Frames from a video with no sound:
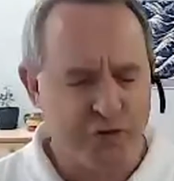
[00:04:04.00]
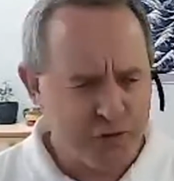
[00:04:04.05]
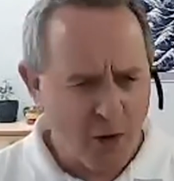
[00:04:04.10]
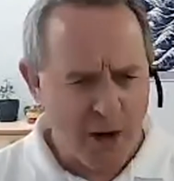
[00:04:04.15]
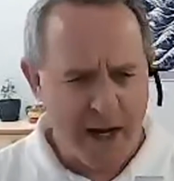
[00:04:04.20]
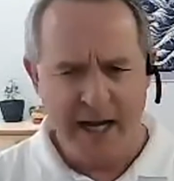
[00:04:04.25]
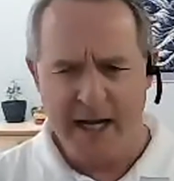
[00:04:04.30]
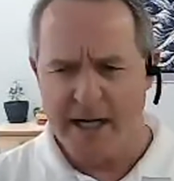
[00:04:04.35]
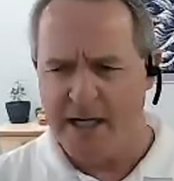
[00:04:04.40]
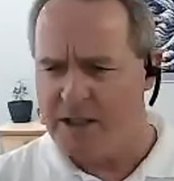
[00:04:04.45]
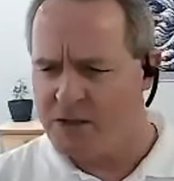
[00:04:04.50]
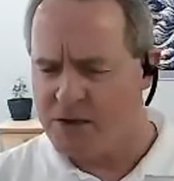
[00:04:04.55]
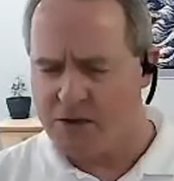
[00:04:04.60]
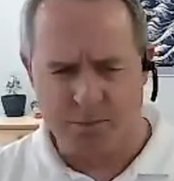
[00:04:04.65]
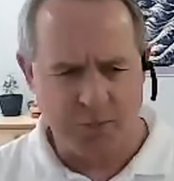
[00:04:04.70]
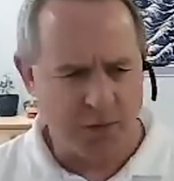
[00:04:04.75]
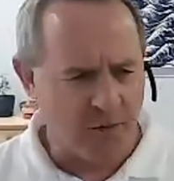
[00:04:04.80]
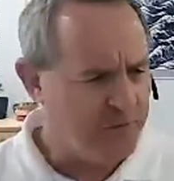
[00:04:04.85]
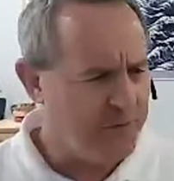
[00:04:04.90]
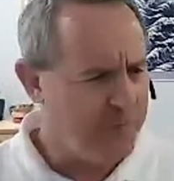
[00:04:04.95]
trained to
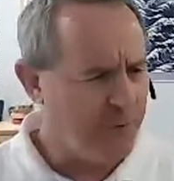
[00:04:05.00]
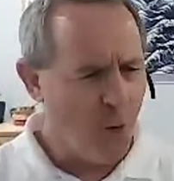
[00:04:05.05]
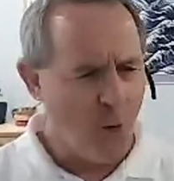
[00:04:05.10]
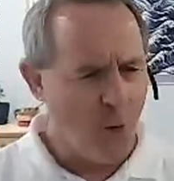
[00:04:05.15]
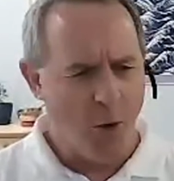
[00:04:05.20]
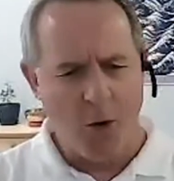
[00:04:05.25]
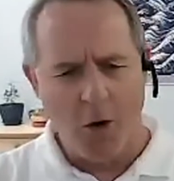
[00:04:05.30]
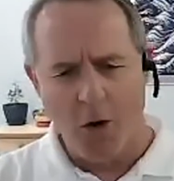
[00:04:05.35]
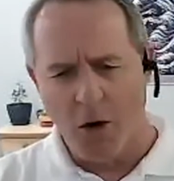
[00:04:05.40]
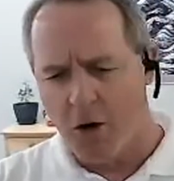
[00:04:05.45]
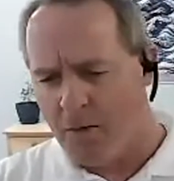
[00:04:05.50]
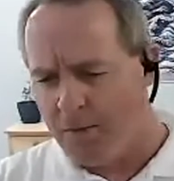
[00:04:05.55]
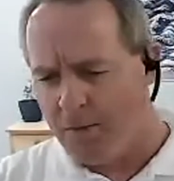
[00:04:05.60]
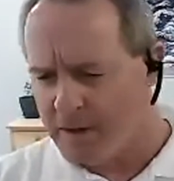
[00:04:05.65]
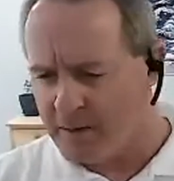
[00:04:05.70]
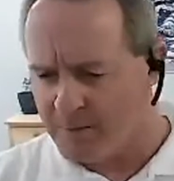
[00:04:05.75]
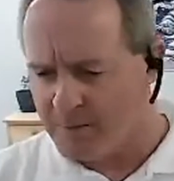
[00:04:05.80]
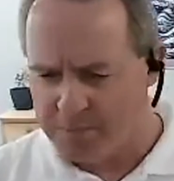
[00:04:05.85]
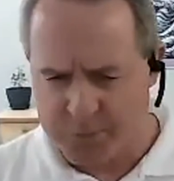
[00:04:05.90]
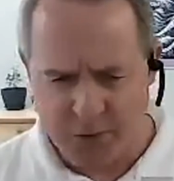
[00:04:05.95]
perform
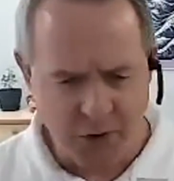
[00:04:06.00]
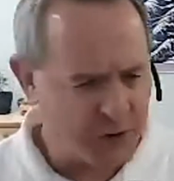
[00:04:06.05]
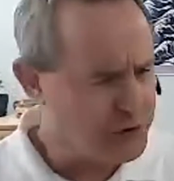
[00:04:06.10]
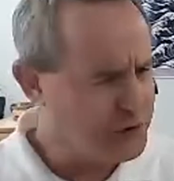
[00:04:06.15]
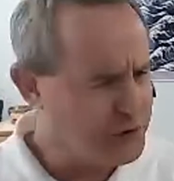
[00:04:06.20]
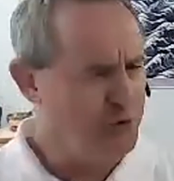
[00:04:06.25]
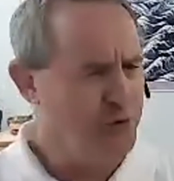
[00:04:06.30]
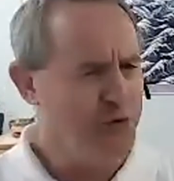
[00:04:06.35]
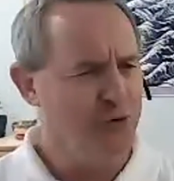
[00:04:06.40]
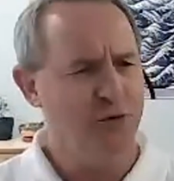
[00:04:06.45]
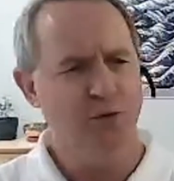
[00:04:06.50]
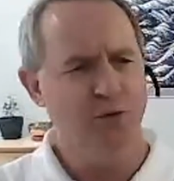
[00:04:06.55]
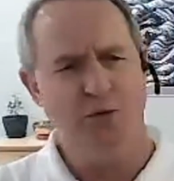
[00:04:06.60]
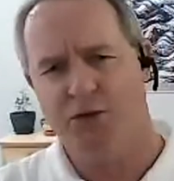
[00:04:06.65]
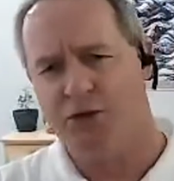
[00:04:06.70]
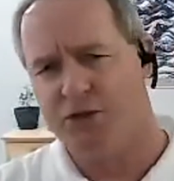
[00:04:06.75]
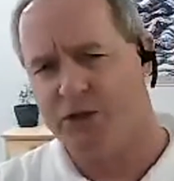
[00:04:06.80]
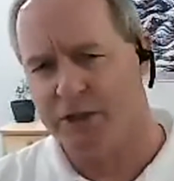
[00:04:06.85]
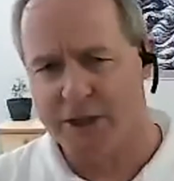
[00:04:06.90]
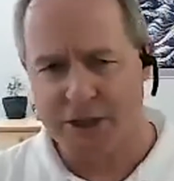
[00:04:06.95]
and
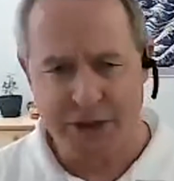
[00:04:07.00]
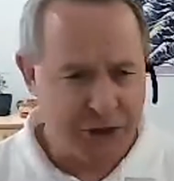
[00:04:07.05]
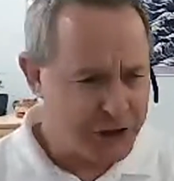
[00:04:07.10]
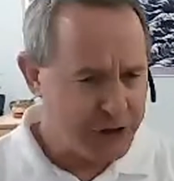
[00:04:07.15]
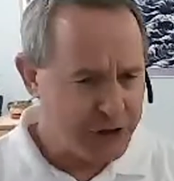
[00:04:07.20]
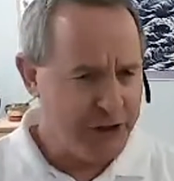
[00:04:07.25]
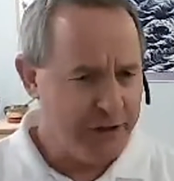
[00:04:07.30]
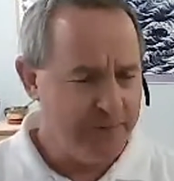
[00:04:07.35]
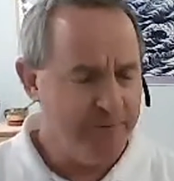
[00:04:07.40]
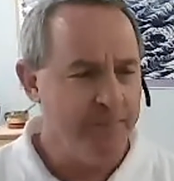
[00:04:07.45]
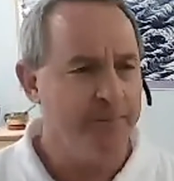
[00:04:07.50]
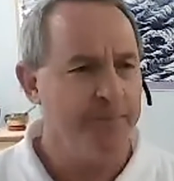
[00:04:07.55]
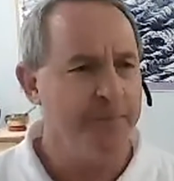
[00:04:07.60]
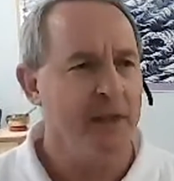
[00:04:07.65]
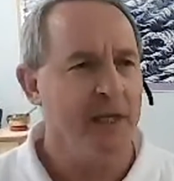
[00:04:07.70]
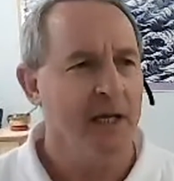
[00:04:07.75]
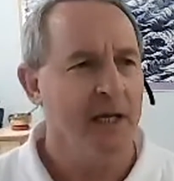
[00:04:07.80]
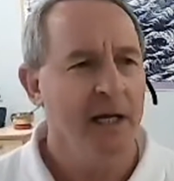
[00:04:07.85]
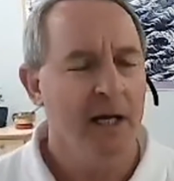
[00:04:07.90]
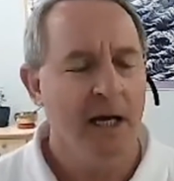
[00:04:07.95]
produce and achieve.
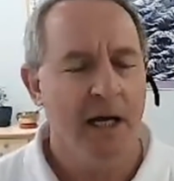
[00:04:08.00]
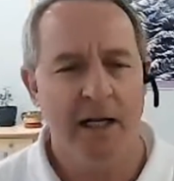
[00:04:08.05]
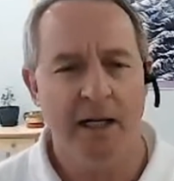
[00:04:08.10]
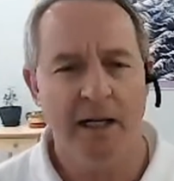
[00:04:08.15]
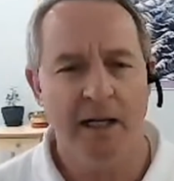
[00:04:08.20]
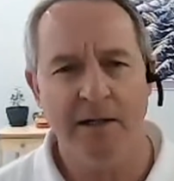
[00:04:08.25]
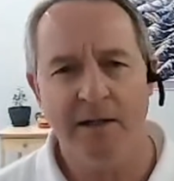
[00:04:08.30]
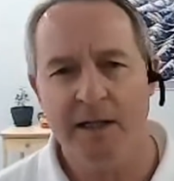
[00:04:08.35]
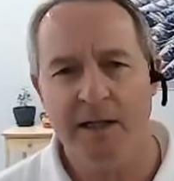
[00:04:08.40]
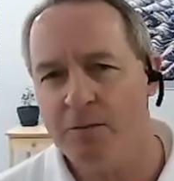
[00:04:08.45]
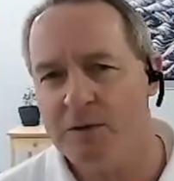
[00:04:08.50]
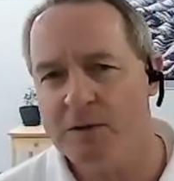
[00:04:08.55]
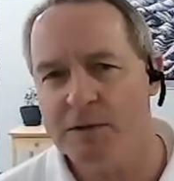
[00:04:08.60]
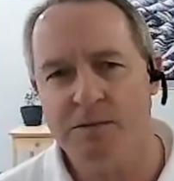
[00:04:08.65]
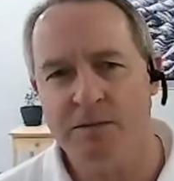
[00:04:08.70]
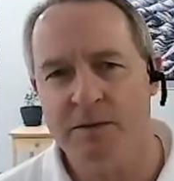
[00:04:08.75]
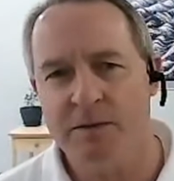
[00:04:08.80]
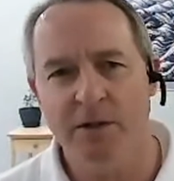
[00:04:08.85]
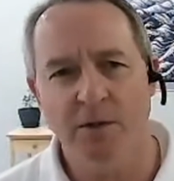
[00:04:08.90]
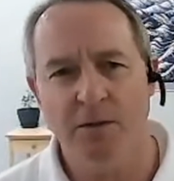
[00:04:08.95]
And that, that was,
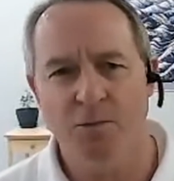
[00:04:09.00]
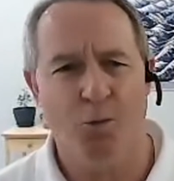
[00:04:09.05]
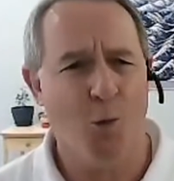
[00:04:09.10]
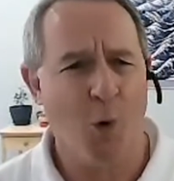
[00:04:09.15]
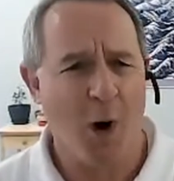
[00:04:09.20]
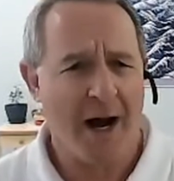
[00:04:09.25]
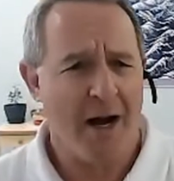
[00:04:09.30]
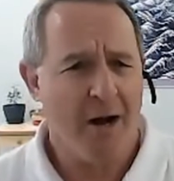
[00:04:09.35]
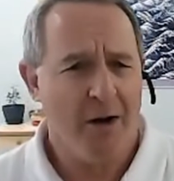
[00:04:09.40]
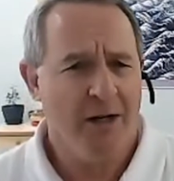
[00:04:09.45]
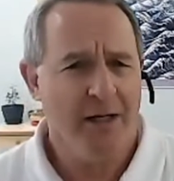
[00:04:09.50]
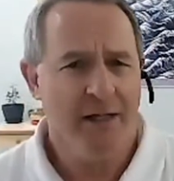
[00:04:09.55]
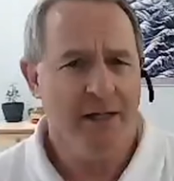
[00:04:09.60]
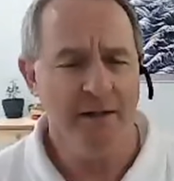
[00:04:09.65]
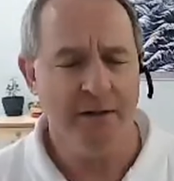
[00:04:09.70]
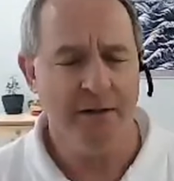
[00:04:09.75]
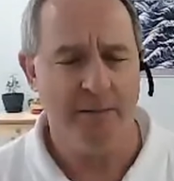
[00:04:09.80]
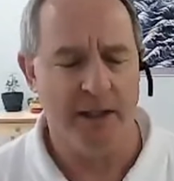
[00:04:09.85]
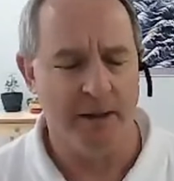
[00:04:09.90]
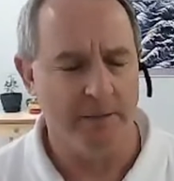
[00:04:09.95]
you know, wired
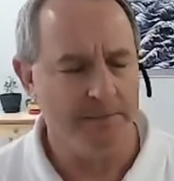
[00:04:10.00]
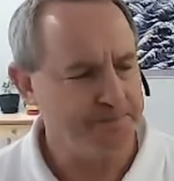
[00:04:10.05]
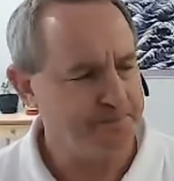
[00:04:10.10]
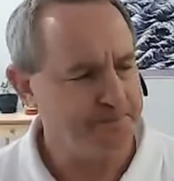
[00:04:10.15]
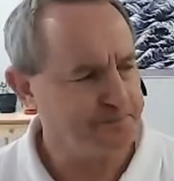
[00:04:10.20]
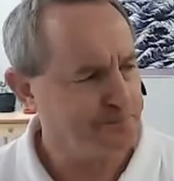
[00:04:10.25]
into me.